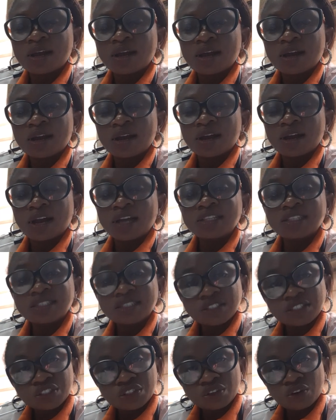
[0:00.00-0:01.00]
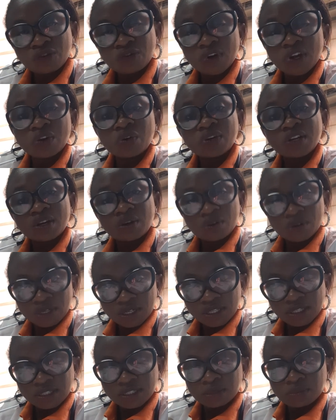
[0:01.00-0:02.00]
antigen of another
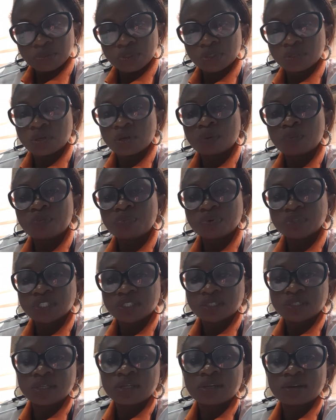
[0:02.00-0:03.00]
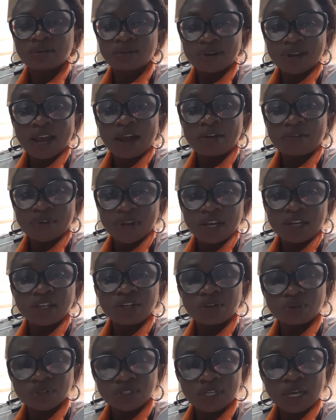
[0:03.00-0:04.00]
organism. But that rarely
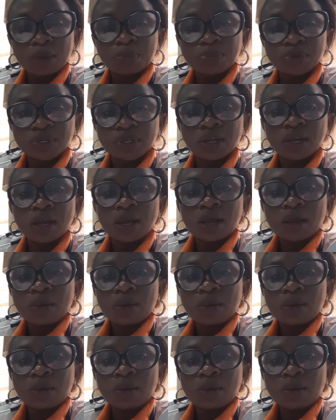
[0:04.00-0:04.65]
does happen.